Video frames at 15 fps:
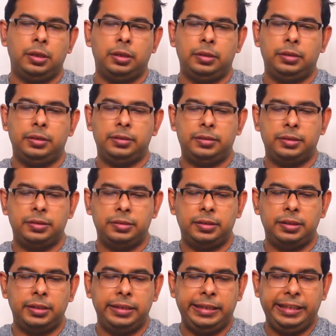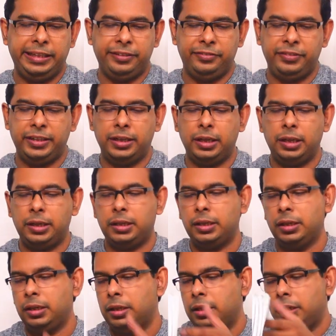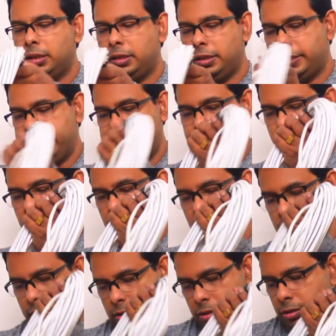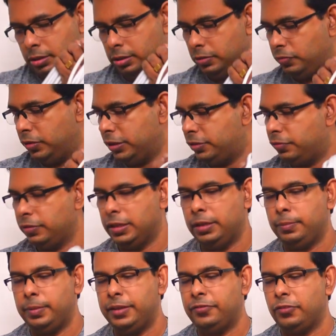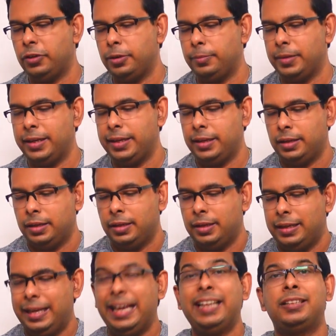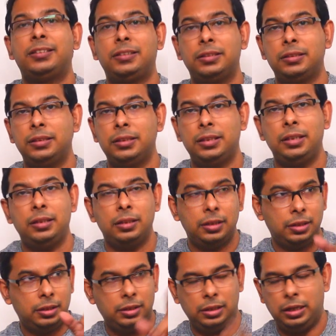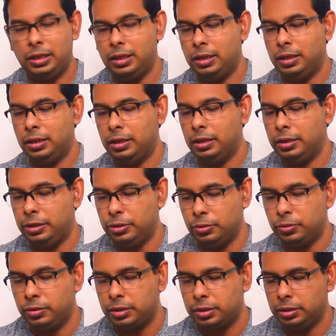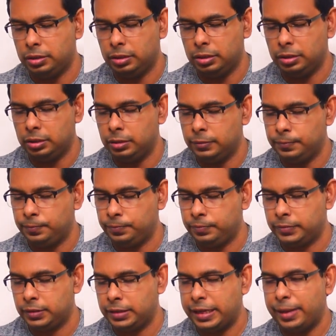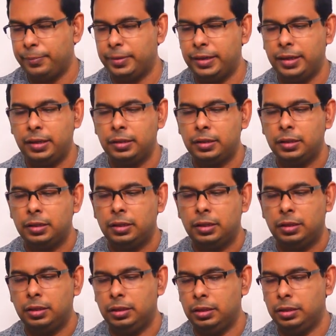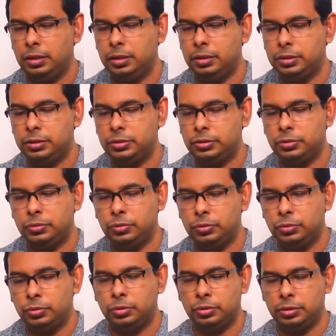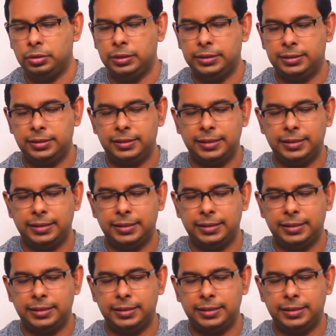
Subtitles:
This is the DVR ka cable, which will be for my external door camera. So this is